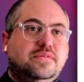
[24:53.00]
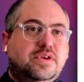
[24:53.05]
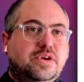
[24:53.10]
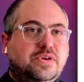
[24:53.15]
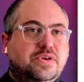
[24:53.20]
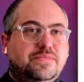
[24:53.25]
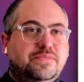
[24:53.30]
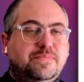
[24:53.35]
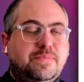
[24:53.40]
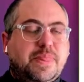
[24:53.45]

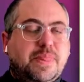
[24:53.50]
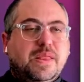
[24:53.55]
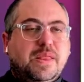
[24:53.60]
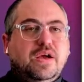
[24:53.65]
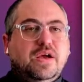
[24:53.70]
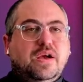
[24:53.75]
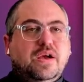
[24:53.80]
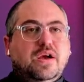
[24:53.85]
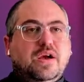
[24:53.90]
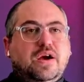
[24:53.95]
No.
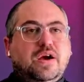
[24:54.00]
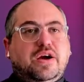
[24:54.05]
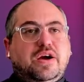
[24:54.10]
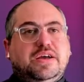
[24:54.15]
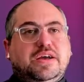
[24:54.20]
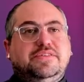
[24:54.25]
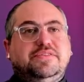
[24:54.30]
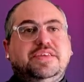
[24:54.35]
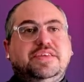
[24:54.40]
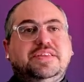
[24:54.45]
All
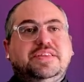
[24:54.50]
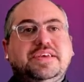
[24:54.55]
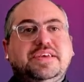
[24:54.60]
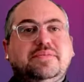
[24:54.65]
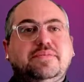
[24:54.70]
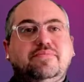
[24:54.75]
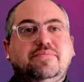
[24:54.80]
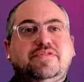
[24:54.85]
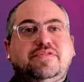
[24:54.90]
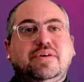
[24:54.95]
right, so I
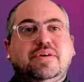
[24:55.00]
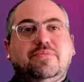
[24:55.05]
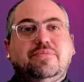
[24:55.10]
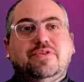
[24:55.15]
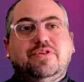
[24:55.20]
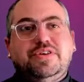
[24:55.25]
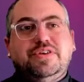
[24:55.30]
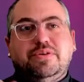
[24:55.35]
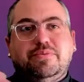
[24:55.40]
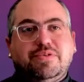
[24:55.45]
think
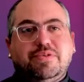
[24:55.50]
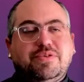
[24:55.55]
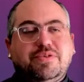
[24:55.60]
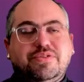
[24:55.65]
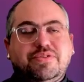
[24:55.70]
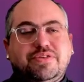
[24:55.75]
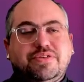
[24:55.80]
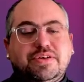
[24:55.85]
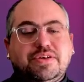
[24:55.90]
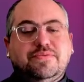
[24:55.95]
somewhere
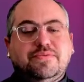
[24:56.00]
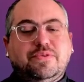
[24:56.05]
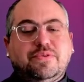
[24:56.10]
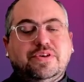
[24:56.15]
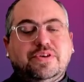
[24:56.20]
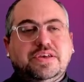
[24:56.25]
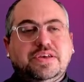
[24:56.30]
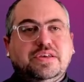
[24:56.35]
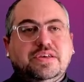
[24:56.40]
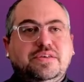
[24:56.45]
between 30 and
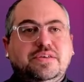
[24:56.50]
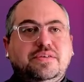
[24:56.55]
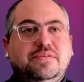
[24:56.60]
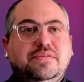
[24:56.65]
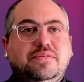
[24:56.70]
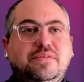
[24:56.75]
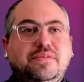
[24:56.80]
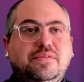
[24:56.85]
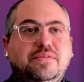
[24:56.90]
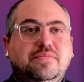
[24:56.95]
40,